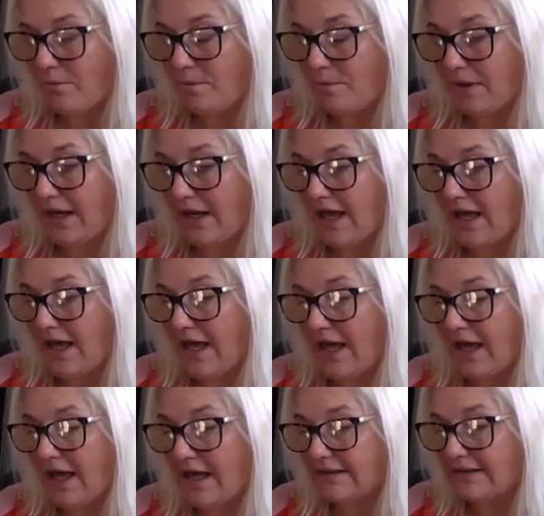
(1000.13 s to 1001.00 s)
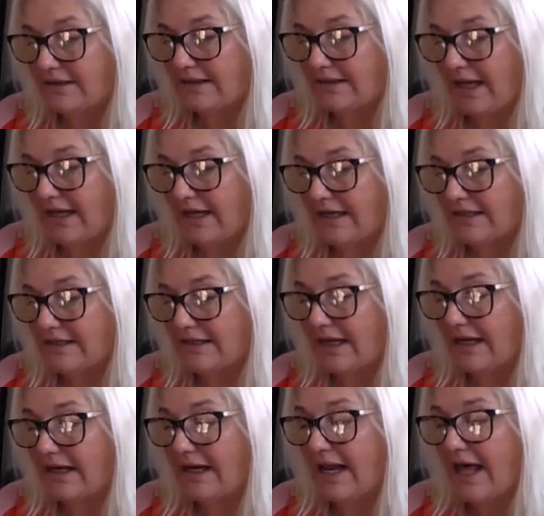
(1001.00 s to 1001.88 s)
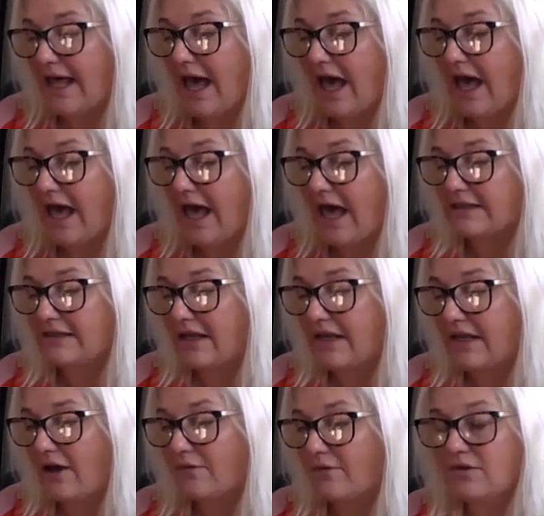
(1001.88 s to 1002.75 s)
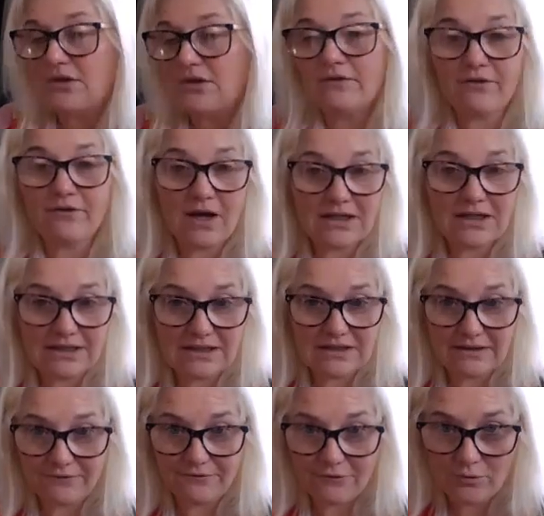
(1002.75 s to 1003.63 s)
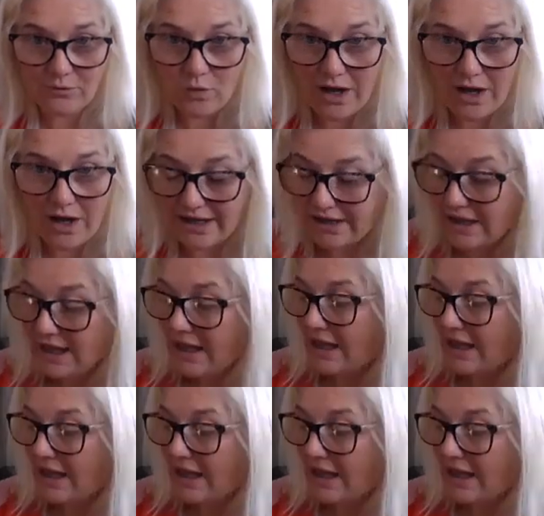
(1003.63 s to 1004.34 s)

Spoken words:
open our hearts and allow ourselves to find a different way,